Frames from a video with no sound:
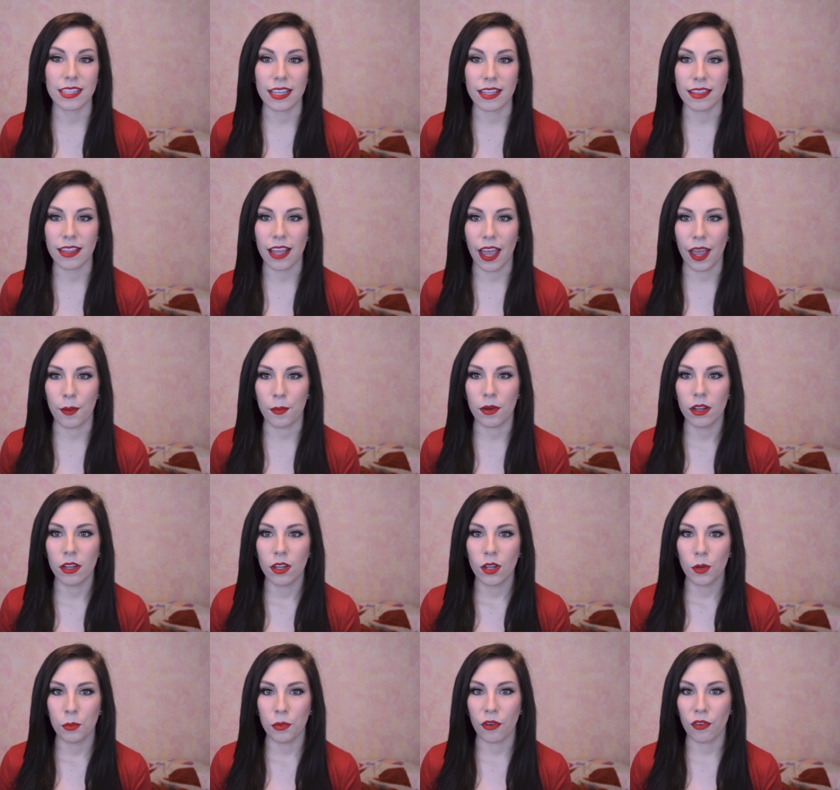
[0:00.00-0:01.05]
in them
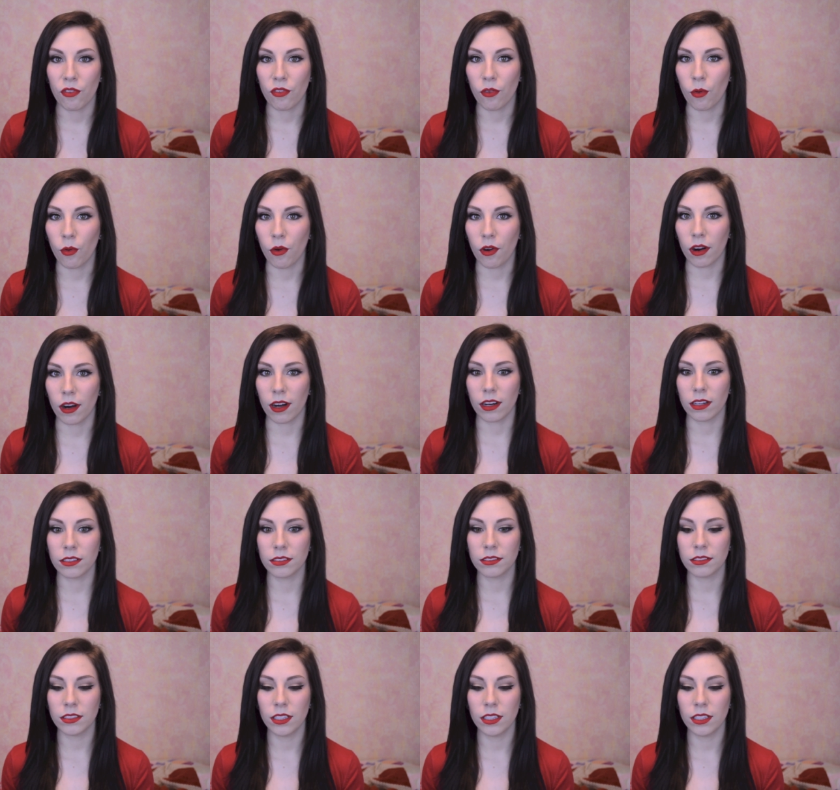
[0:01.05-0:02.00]
before,